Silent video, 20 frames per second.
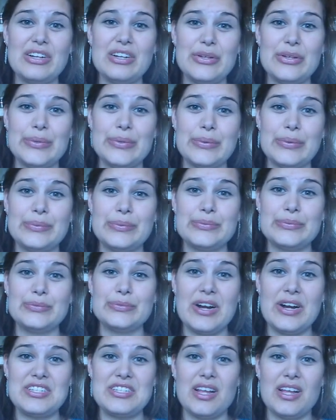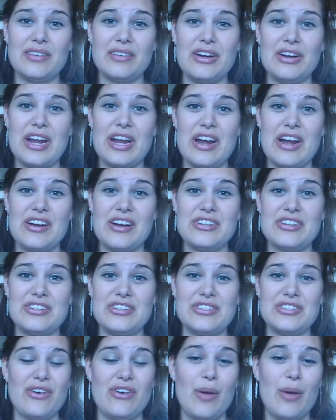who writes all of her
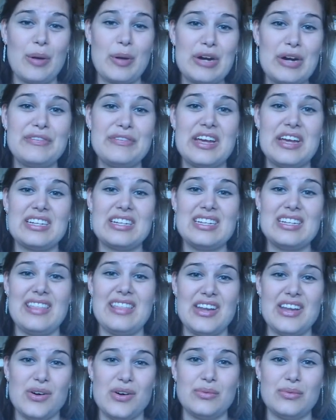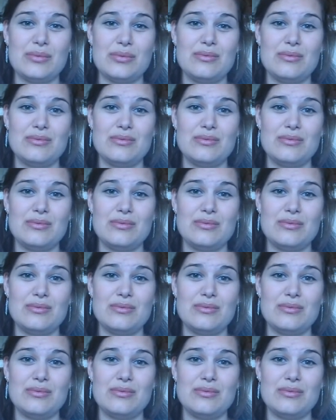characters and they're all perfect and they don't